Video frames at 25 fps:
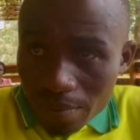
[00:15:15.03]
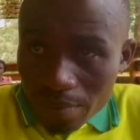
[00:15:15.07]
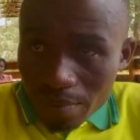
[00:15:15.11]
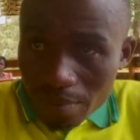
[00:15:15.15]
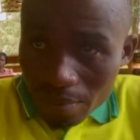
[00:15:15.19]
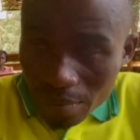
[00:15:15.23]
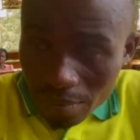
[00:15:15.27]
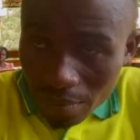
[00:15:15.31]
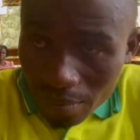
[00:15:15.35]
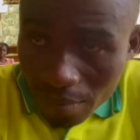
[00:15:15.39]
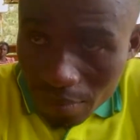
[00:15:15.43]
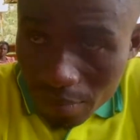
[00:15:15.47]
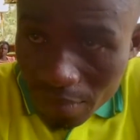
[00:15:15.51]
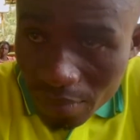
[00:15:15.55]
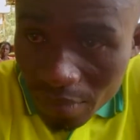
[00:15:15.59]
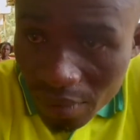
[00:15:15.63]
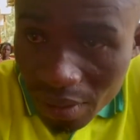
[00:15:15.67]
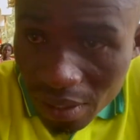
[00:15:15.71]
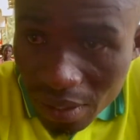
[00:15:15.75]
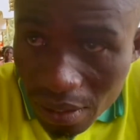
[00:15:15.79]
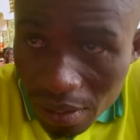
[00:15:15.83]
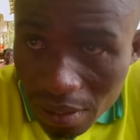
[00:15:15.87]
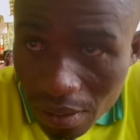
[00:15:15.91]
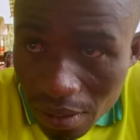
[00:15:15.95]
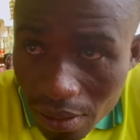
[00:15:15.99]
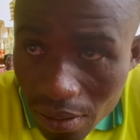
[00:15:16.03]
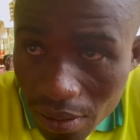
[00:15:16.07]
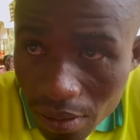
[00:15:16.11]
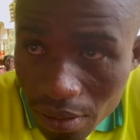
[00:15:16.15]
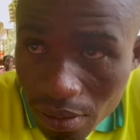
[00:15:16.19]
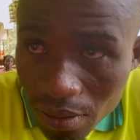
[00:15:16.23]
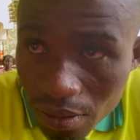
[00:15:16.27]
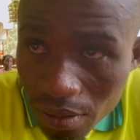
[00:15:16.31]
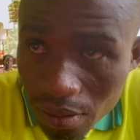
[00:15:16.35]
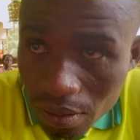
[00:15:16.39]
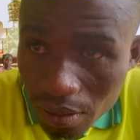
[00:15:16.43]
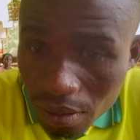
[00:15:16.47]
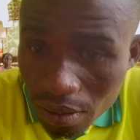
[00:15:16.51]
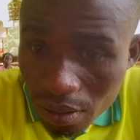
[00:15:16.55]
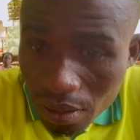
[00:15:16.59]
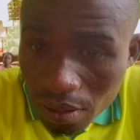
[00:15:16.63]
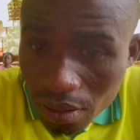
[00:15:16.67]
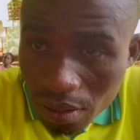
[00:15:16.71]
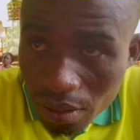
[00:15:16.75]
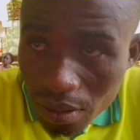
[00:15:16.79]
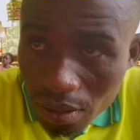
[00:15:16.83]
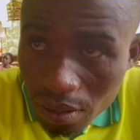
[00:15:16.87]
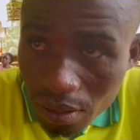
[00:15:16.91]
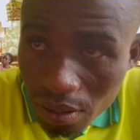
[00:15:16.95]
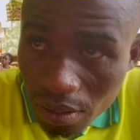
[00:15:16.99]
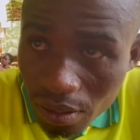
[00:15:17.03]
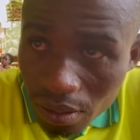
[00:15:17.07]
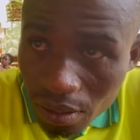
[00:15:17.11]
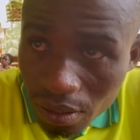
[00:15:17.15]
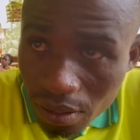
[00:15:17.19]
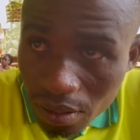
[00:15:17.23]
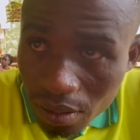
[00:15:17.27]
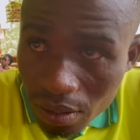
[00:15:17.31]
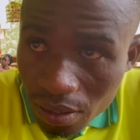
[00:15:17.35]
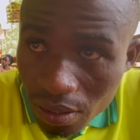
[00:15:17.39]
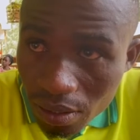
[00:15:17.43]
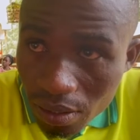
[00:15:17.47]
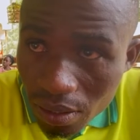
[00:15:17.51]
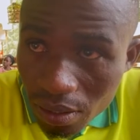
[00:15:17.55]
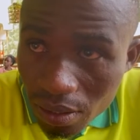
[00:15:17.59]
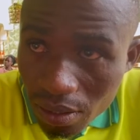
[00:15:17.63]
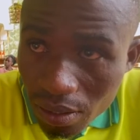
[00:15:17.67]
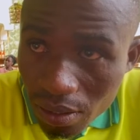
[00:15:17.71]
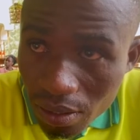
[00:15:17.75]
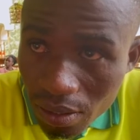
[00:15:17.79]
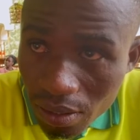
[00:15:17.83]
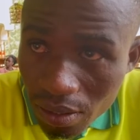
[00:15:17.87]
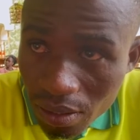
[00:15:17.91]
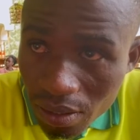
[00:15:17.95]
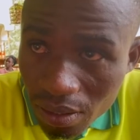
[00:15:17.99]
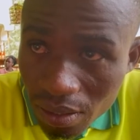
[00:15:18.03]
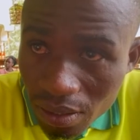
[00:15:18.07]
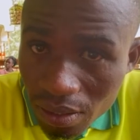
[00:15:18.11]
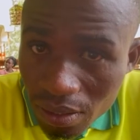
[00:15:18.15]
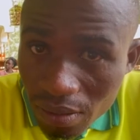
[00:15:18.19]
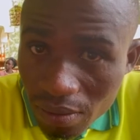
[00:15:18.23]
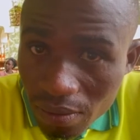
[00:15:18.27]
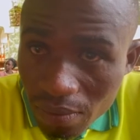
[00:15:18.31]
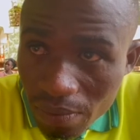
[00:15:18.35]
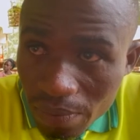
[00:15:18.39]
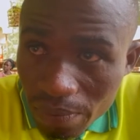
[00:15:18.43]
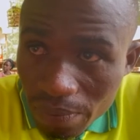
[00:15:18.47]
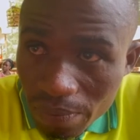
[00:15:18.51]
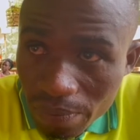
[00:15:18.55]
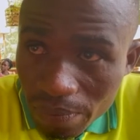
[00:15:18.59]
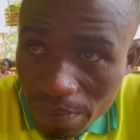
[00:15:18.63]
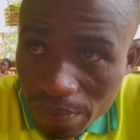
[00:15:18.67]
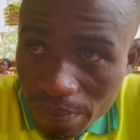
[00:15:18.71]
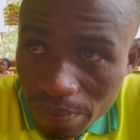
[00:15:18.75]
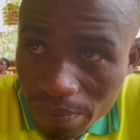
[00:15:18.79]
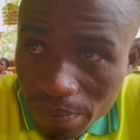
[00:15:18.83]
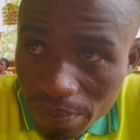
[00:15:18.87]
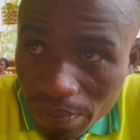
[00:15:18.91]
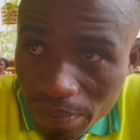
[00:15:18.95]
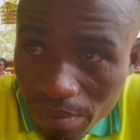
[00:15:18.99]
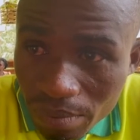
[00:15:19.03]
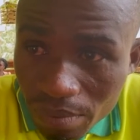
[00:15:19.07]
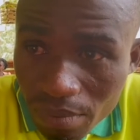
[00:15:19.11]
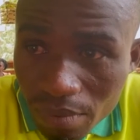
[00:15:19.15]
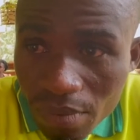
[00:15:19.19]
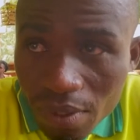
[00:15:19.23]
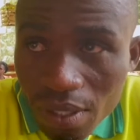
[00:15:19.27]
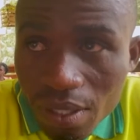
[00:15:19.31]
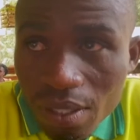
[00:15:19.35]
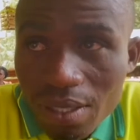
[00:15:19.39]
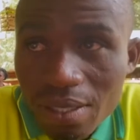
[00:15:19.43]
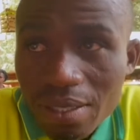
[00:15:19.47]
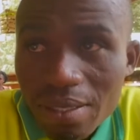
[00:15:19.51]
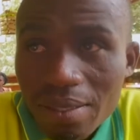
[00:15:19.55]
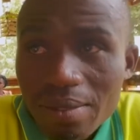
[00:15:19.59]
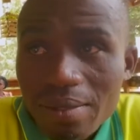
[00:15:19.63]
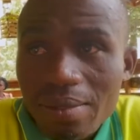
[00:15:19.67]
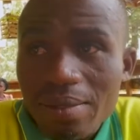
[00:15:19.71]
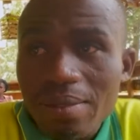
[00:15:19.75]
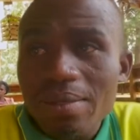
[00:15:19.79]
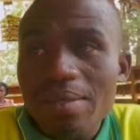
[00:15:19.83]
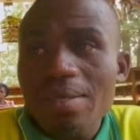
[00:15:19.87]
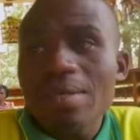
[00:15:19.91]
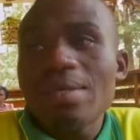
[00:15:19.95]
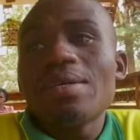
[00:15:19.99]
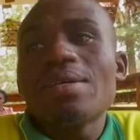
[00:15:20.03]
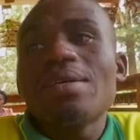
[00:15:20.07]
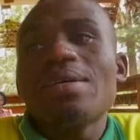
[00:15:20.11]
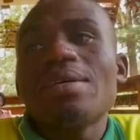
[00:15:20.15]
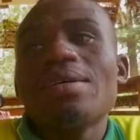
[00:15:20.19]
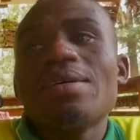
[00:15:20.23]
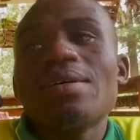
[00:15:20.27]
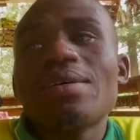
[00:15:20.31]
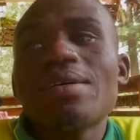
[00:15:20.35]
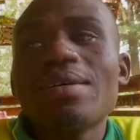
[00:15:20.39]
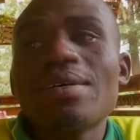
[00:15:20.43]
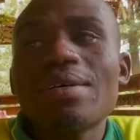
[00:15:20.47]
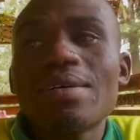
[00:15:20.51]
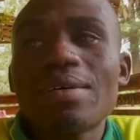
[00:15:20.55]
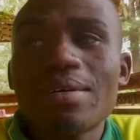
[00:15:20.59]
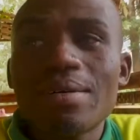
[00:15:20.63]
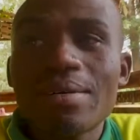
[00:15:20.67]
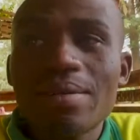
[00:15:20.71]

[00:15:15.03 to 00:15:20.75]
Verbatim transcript: now, what would your three wishes be? Anything. Like, if you had